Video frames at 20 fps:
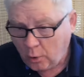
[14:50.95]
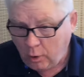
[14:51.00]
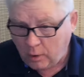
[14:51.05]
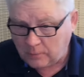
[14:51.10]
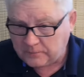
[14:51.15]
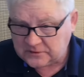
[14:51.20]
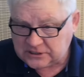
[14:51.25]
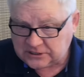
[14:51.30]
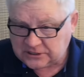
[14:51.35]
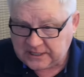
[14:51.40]

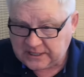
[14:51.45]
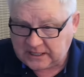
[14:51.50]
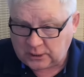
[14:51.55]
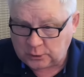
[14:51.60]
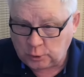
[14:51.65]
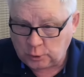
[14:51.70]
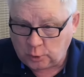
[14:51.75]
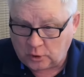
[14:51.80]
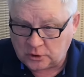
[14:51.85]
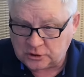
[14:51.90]
Obviously, they
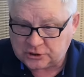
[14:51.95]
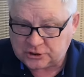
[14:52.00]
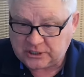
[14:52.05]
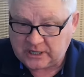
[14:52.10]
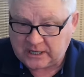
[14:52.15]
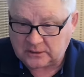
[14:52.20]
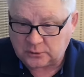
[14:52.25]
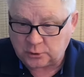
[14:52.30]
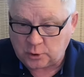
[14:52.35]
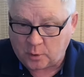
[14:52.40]
can launch
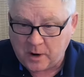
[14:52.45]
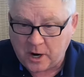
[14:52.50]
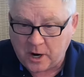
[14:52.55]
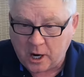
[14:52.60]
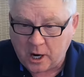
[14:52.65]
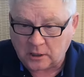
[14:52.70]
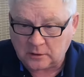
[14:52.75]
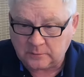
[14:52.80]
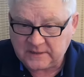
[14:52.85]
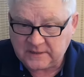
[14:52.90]
their
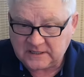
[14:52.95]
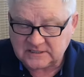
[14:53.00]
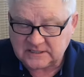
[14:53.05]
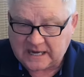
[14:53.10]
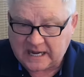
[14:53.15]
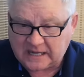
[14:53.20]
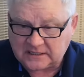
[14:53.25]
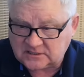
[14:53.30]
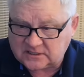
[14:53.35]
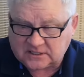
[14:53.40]
Tomahawk
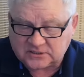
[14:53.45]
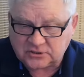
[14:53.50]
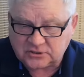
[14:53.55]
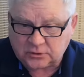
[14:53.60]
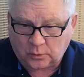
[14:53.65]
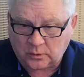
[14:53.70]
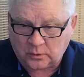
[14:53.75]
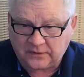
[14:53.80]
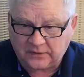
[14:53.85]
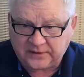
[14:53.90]
missiles, that's
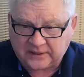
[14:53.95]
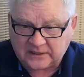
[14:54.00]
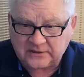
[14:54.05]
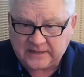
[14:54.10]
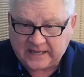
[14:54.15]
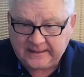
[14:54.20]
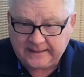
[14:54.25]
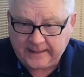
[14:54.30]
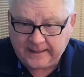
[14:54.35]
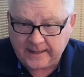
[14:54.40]
the only thing
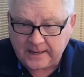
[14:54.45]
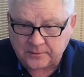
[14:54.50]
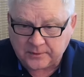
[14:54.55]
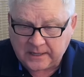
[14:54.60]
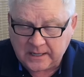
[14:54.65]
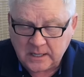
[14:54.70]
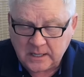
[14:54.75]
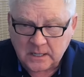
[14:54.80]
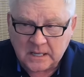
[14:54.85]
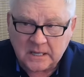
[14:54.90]
they
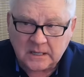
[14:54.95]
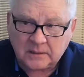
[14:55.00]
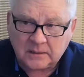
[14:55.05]
carry,